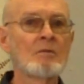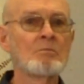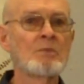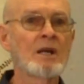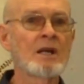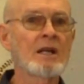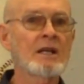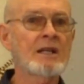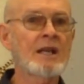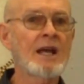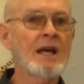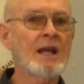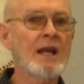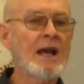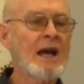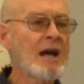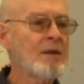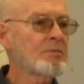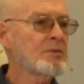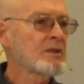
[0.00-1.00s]
But it can't
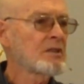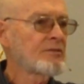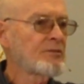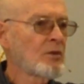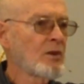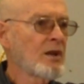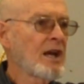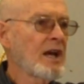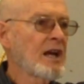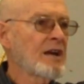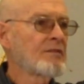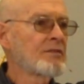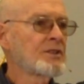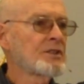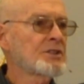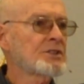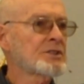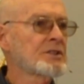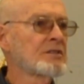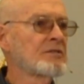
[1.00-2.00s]
happen if we have
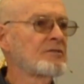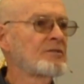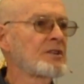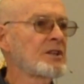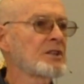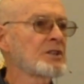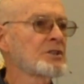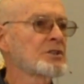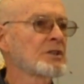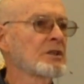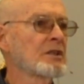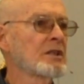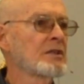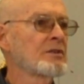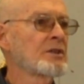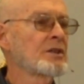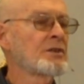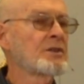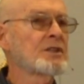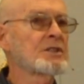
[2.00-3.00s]
this division
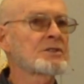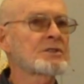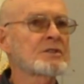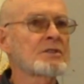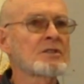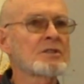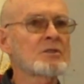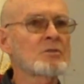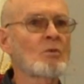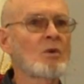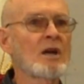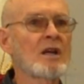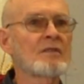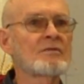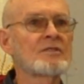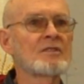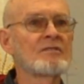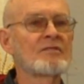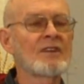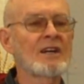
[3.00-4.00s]
and this, this way
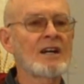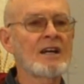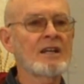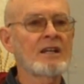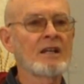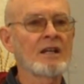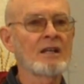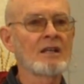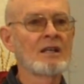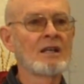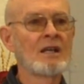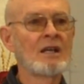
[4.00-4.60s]
of dividing.